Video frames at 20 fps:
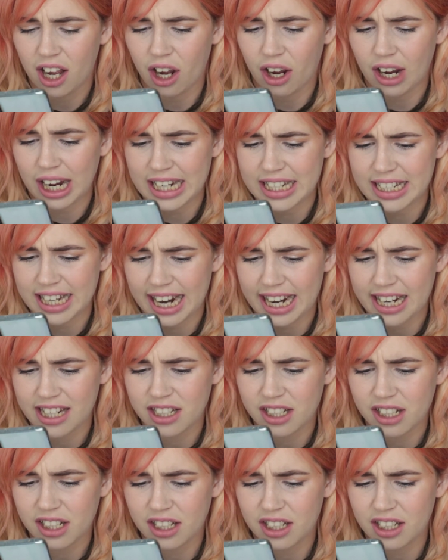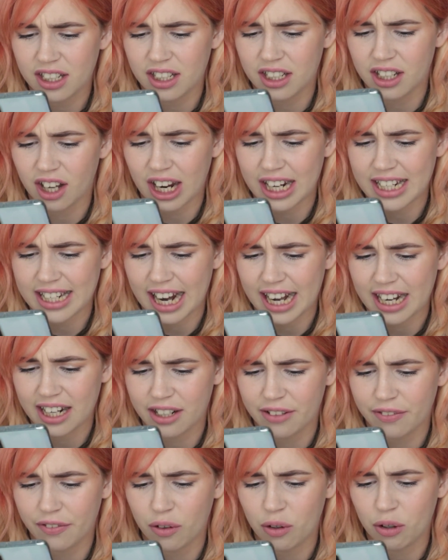
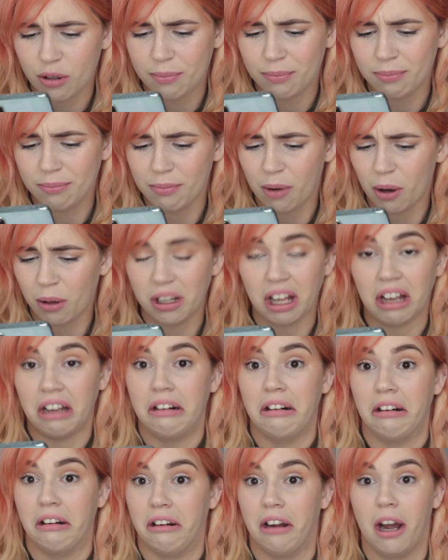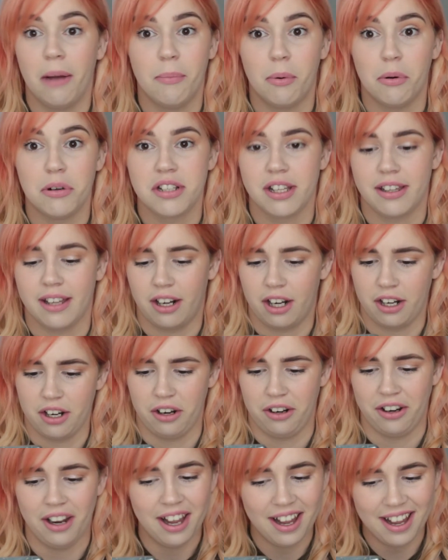hydatidform molar. I don't know, I butchered that, I know.